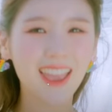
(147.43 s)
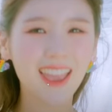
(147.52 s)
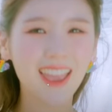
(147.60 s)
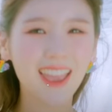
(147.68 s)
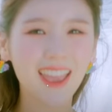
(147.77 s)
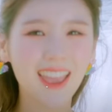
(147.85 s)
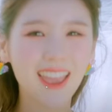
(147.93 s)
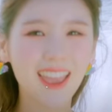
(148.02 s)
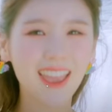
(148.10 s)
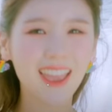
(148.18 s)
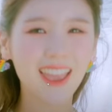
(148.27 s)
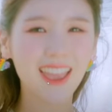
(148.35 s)

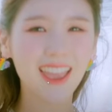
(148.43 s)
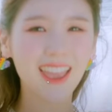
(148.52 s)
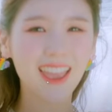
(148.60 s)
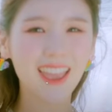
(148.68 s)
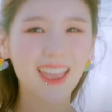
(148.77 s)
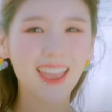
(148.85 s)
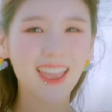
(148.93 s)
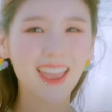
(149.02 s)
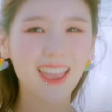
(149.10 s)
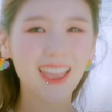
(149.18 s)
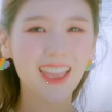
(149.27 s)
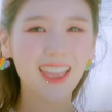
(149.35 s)

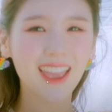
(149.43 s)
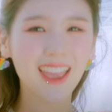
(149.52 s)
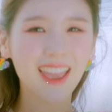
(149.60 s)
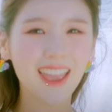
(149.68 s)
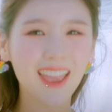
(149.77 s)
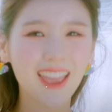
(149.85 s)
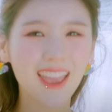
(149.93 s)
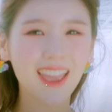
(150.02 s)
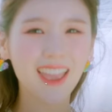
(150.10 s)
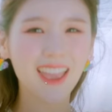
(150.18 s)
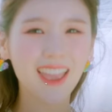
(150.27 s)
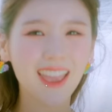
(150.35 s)

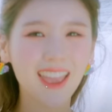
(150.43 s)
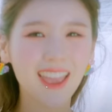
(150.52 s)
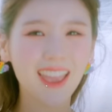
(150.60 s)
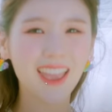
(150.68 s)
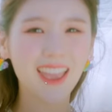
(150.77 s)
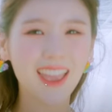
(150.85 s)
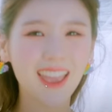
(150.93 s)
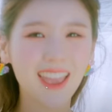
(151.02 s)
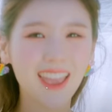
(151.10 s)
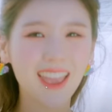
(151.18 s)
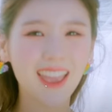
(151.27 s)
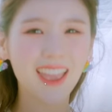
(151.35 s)

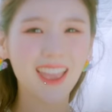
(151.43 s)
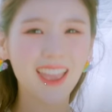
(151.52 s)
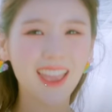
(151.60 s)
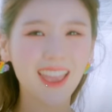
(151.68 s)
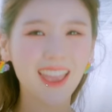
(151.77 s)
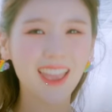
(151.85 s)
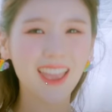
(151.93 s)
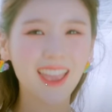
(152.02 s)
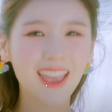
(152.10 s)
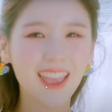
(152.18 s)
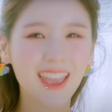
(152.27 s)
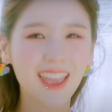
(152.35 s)
(not speaking)